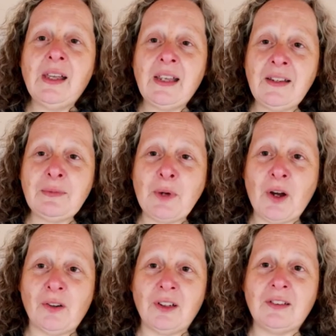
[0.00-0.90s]
Here's
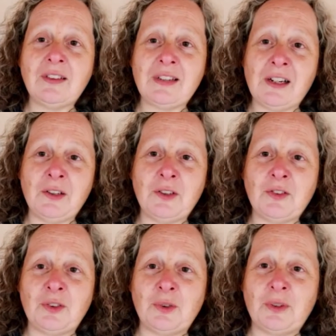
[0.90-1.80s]
Margaret to tell you the
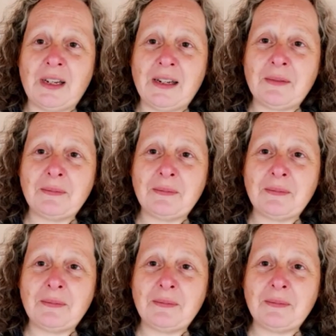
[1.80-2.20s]
story.